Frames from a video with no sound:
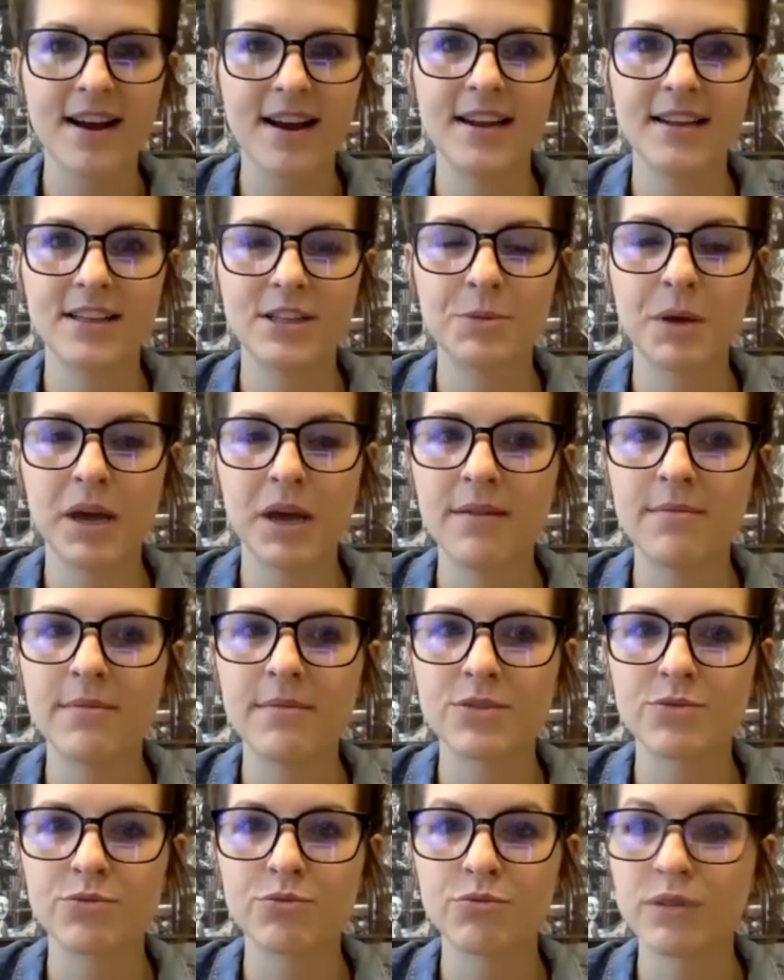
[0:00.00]
And it's become
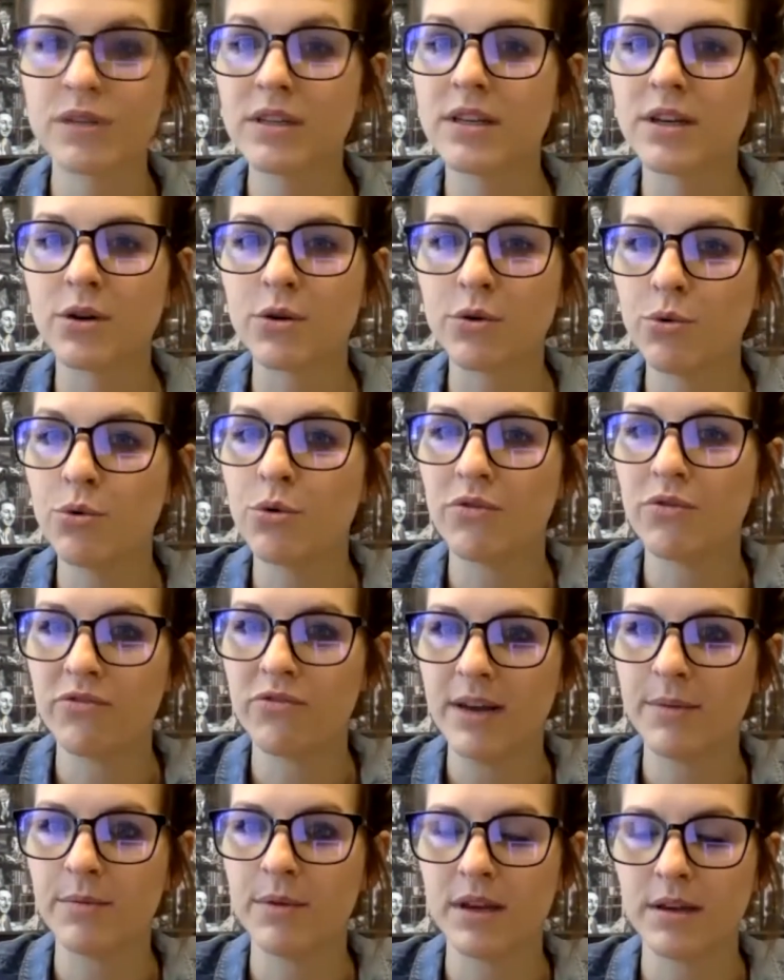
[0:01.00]
this really cool
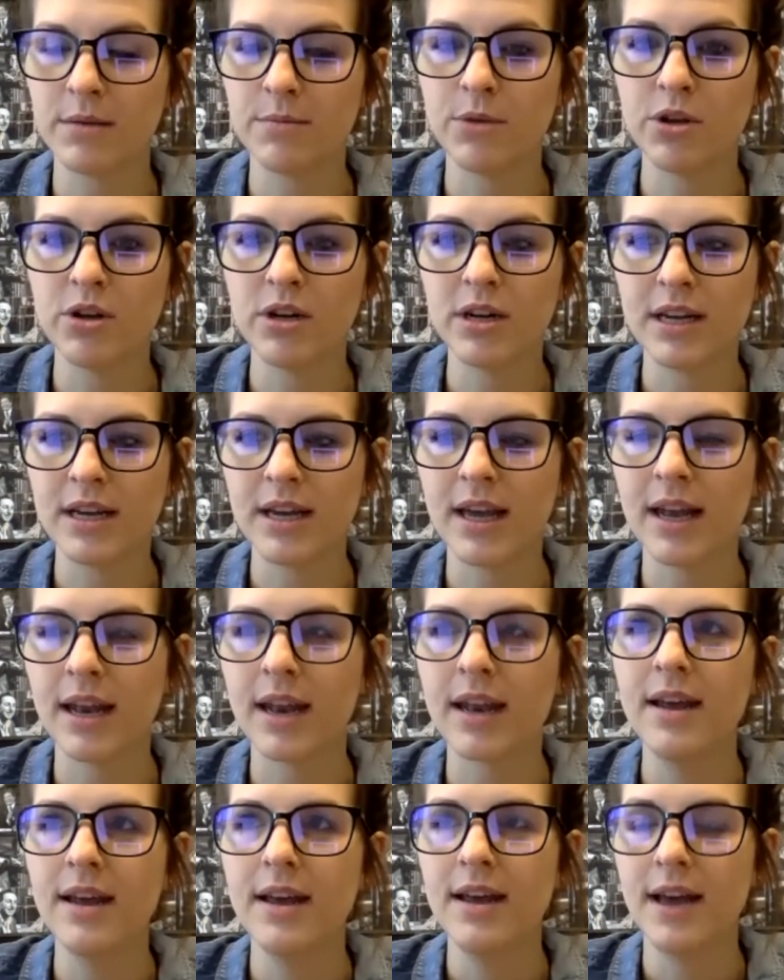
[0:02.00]
family community. And
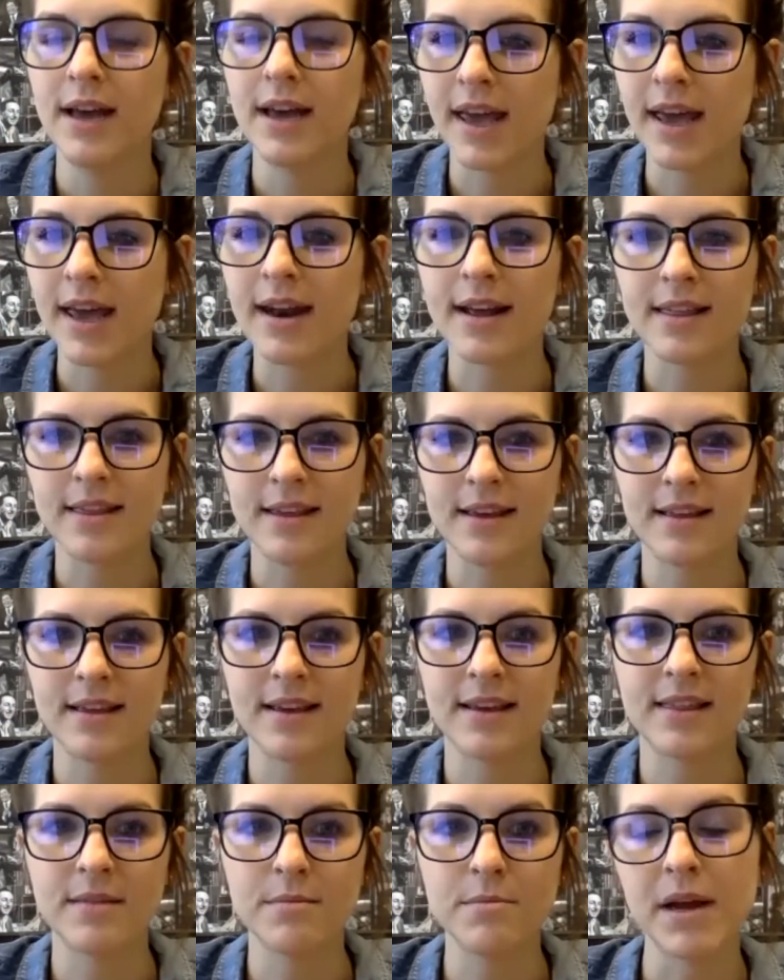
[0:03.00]
again, I think
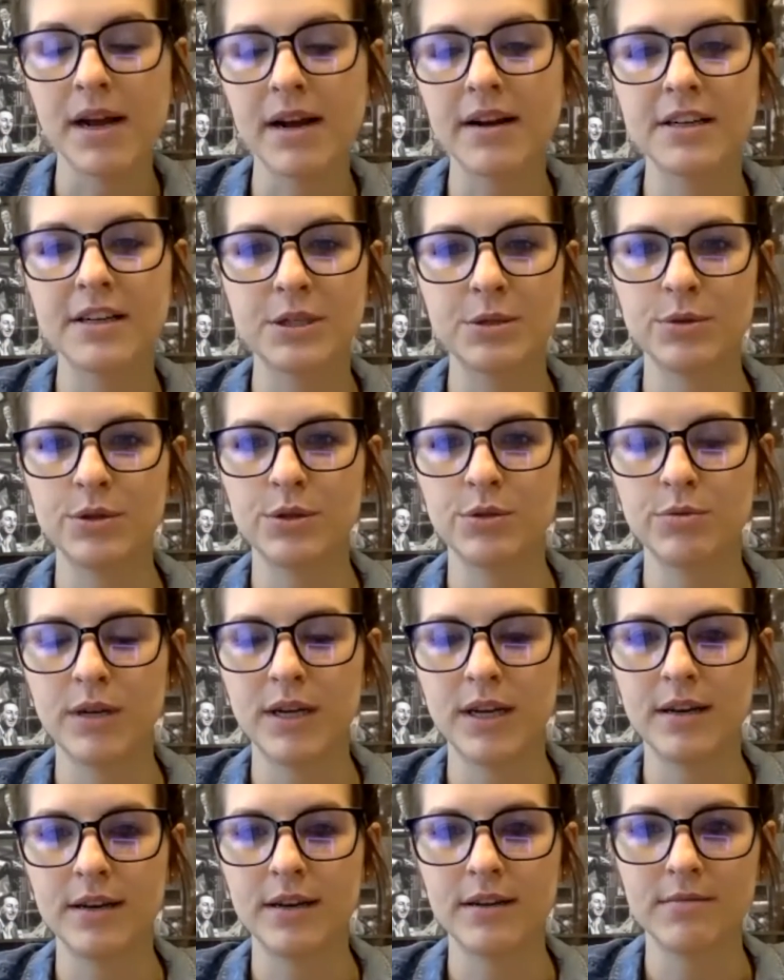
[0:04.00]
like the marriage
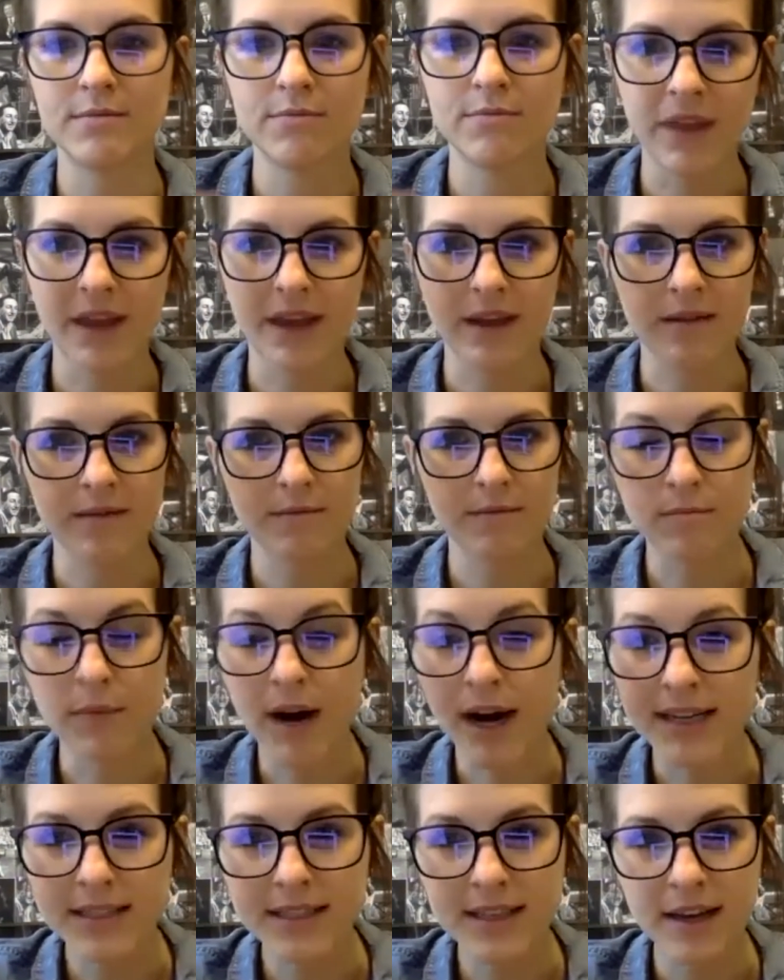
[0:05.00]
between like
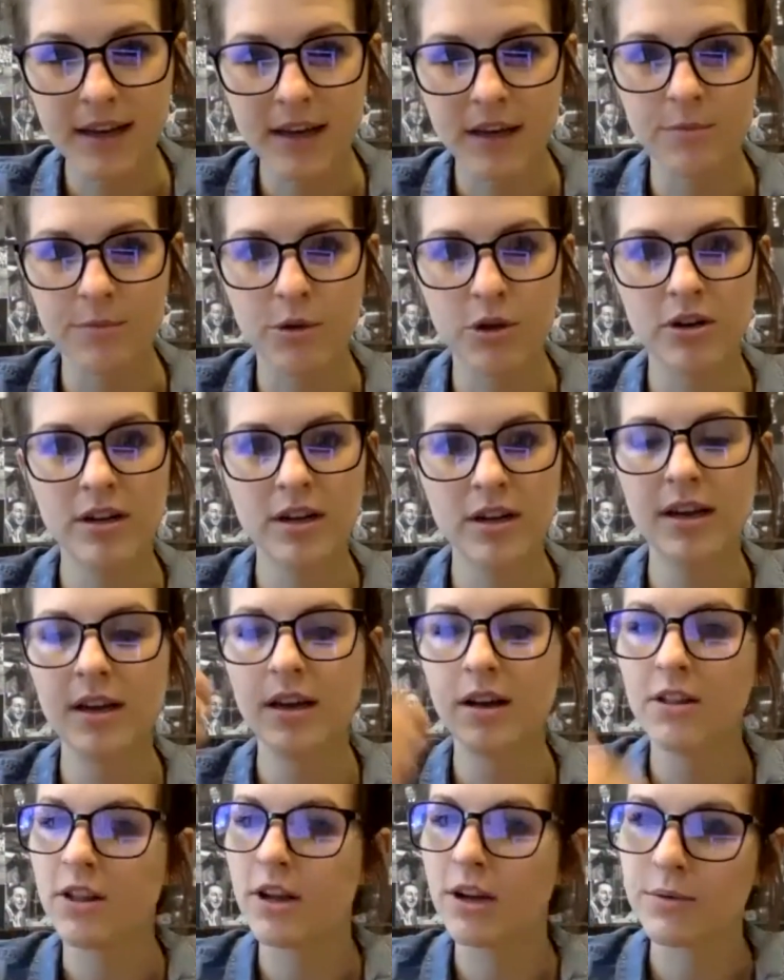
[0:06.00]
mindset and community
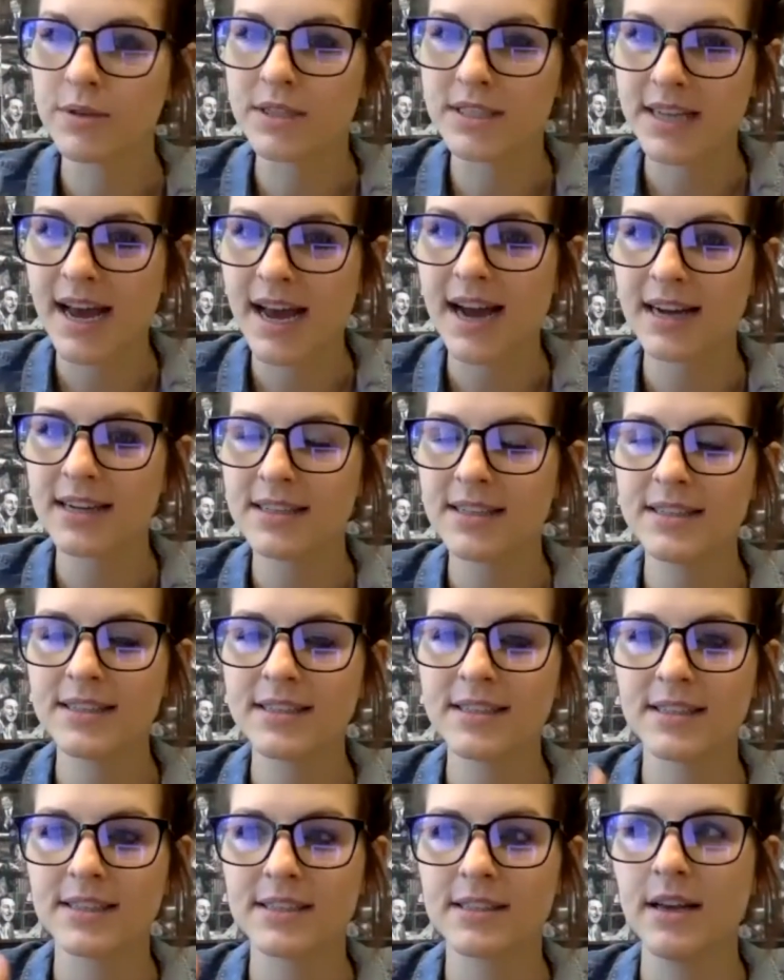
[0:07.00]
along with tactics
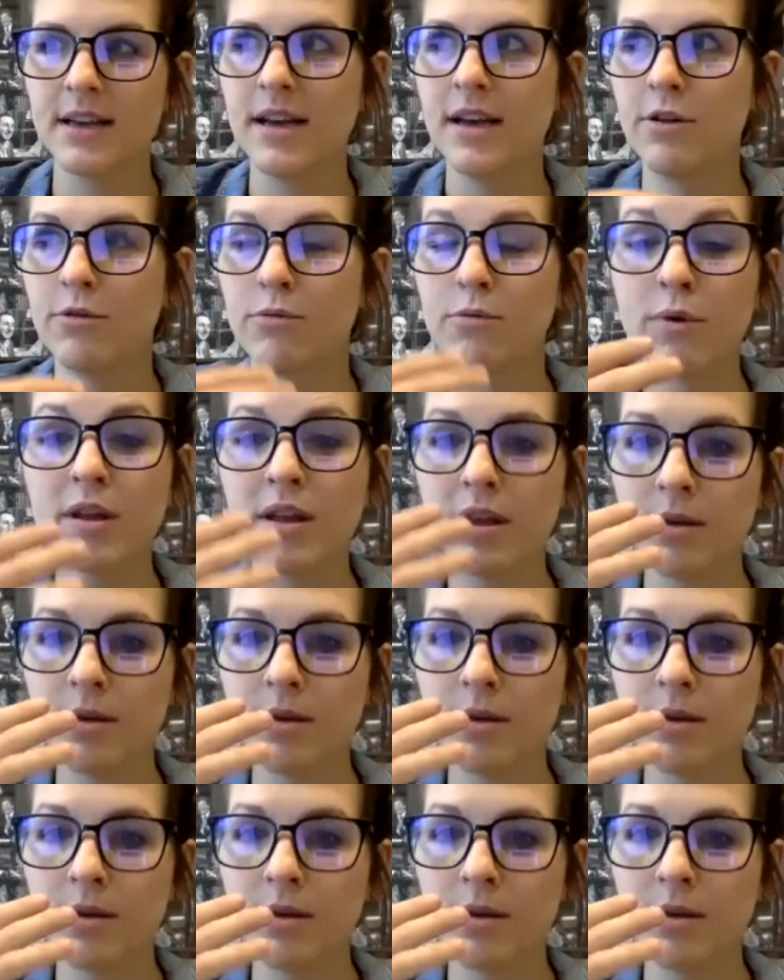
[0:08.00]
has really